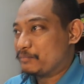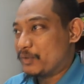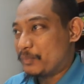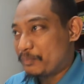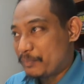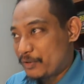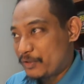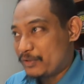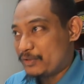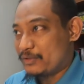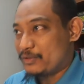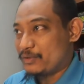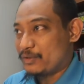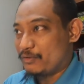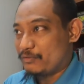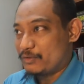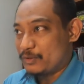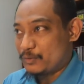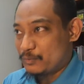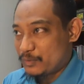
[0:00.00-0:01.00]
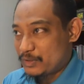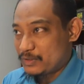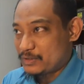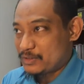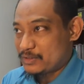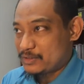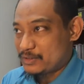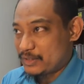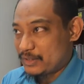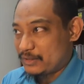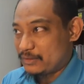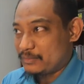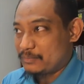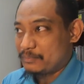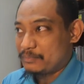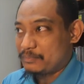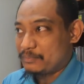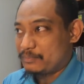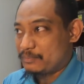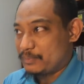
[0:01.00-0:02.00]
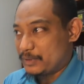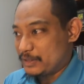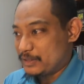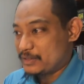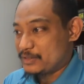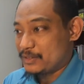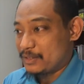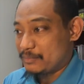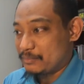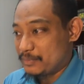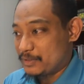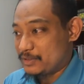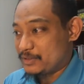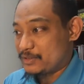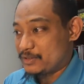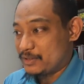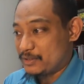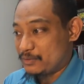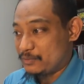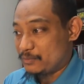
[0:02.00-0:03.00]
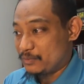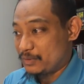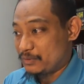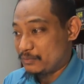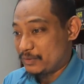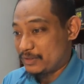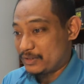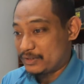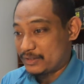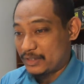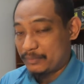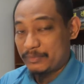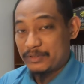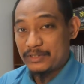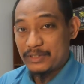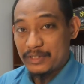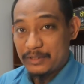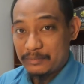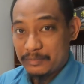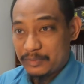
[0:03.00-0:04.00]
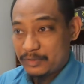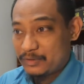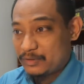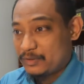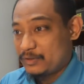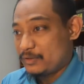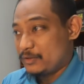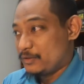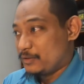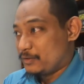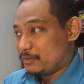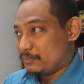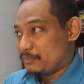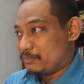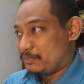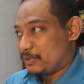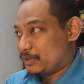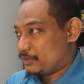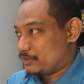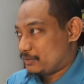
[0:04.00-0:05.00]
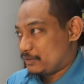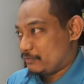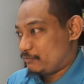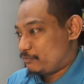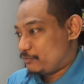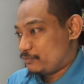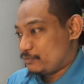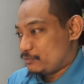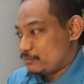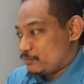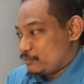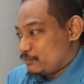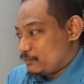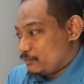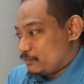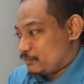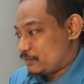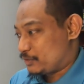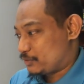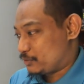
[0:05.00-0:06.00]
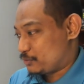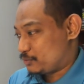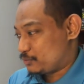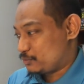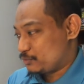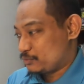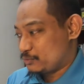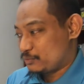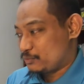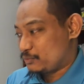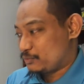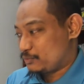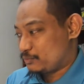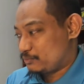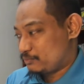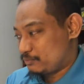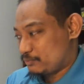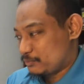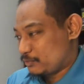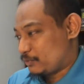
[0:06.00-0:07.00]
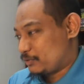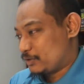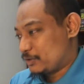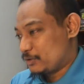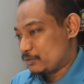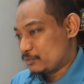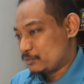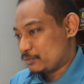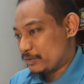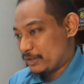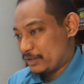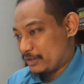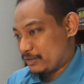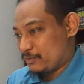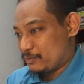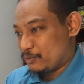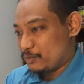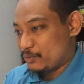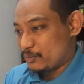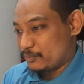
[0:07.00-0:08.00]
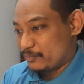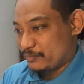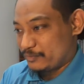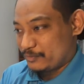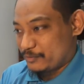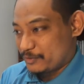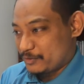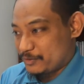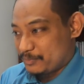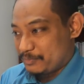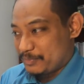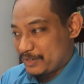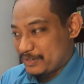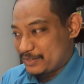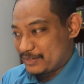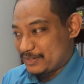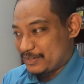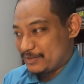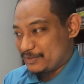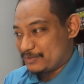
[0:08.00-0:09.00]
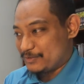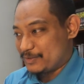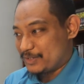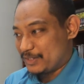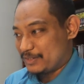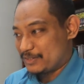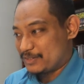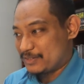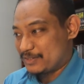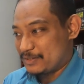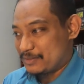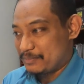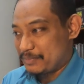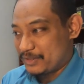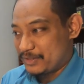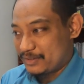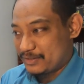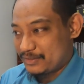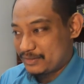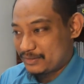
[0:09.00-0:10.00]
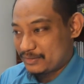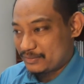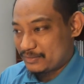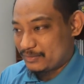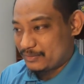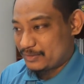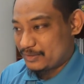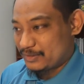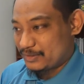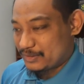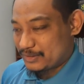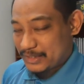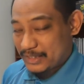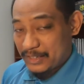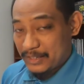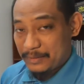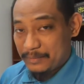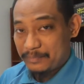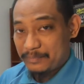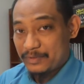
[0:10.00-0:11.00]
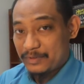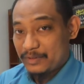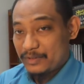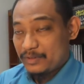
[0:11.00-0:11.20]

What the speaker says: point of the quiz is that please submit straight away when the time is up. But if you wish to continue and hope for the best that you can still make it on time,